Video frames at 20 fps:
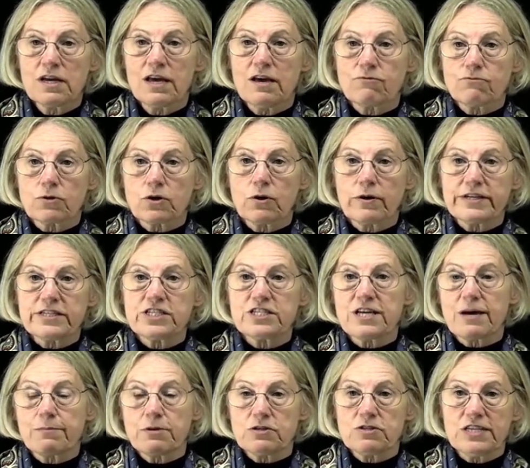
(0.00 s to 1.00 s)
if we're going to
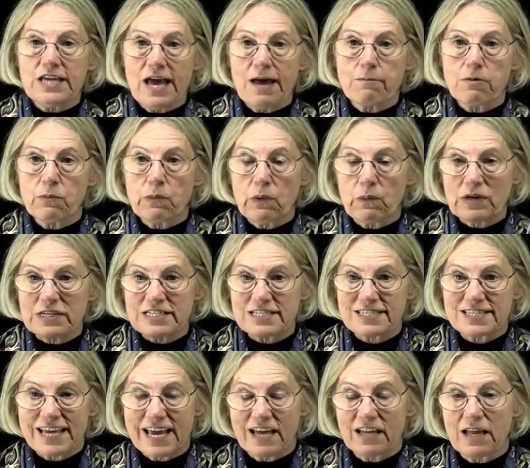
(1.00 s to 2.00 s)
WDM and we want to
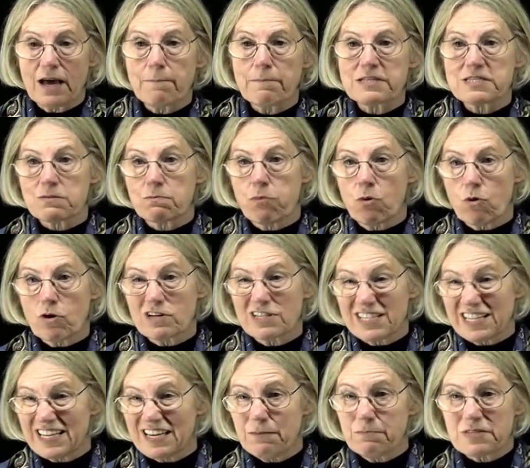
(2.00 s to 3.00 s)
scale up, it's important
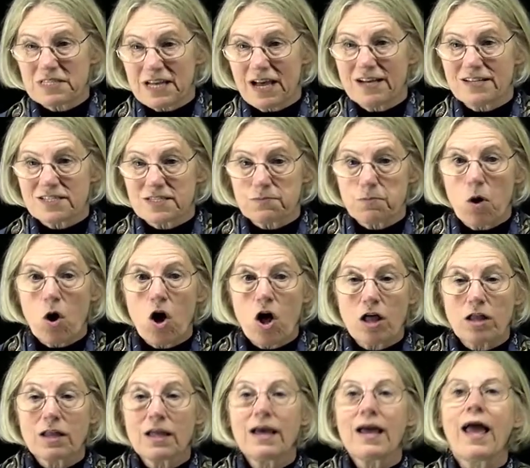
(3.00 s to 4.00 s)
to keep size
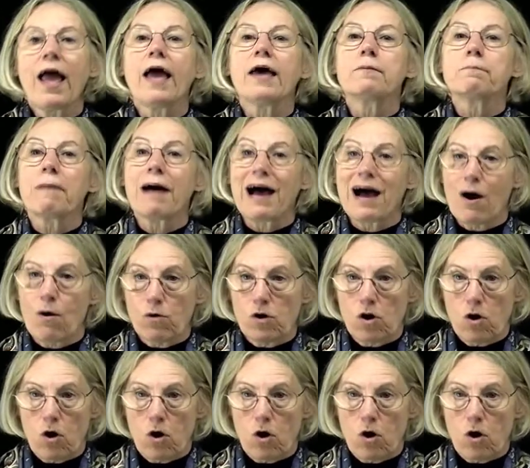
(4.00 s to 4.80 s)
small, and power